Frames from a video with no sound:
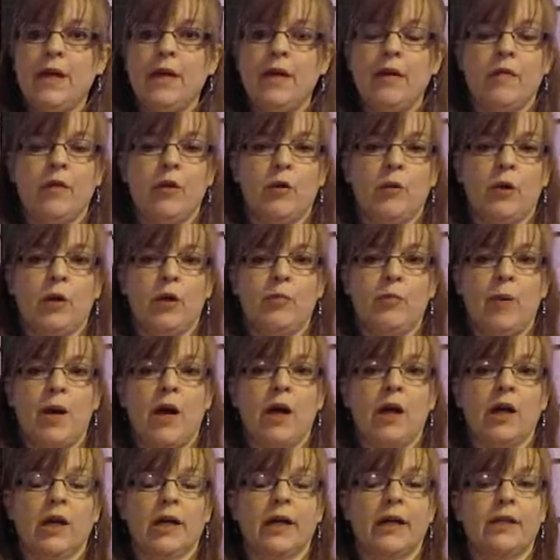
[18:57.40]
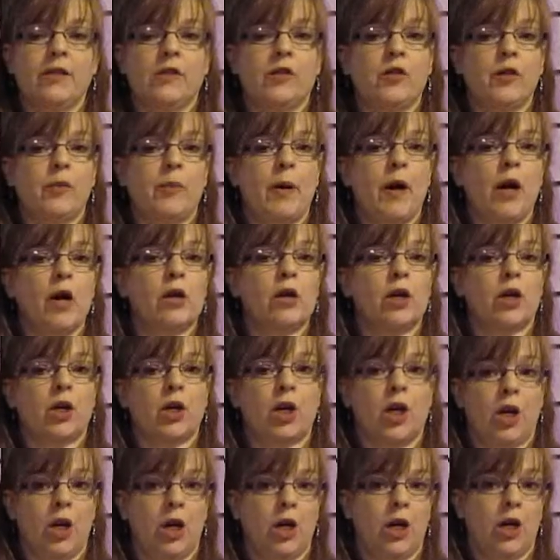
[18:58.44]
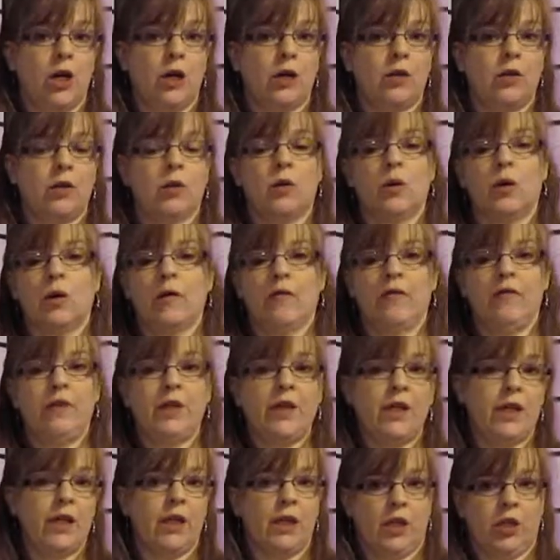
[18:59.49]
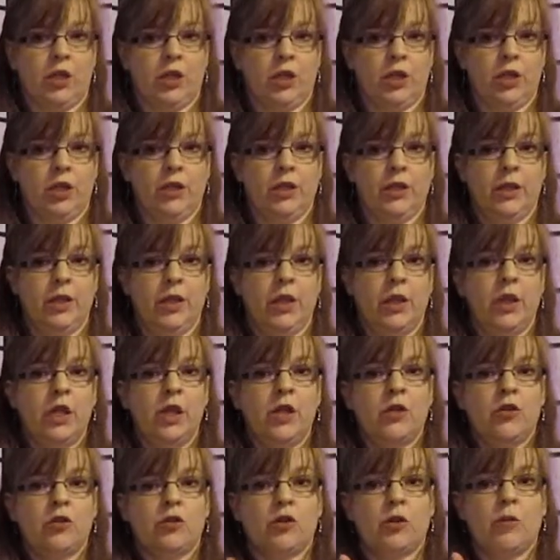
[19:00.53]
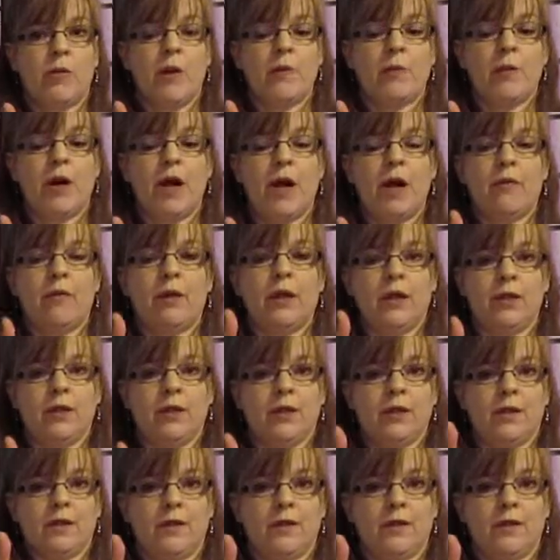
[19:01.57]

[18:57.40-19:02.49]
Of the word park is to park a car or a vehicle. So remember how we learned the